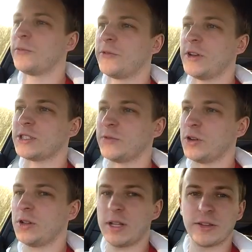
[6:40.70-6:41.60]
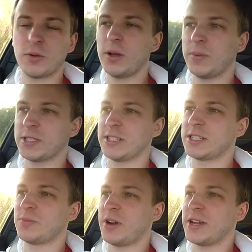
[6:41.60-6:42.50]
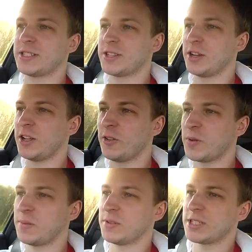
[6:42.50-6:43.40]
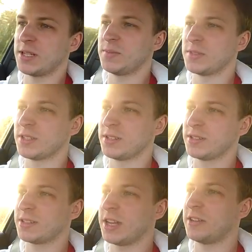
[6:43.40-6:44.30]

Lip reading: First of all, I was quite pleasantly surprised that a lot of people seemed kind